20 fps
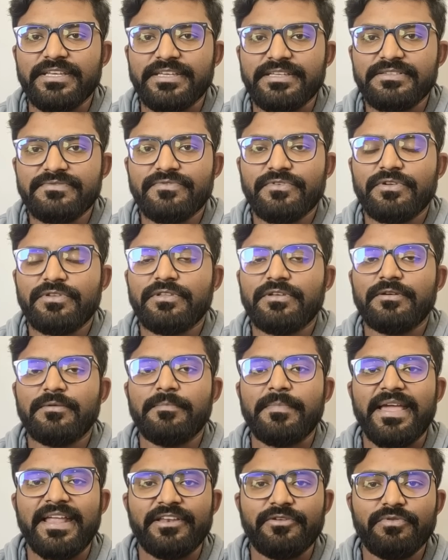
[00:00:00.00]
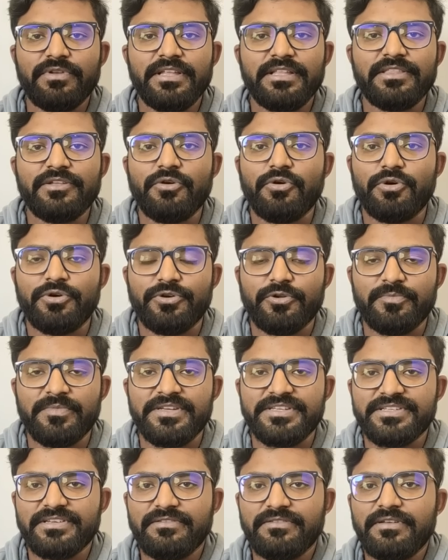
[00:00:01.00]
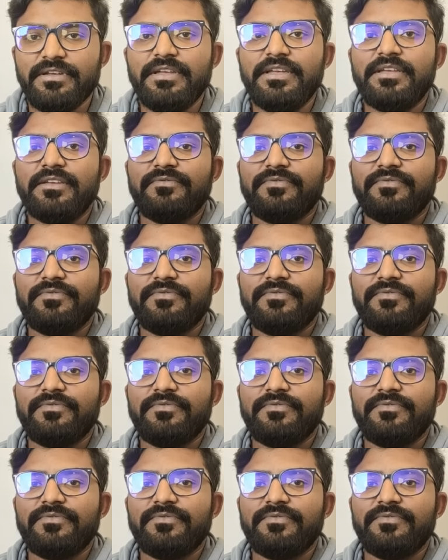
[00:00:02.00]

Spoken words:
things for the manual and the automation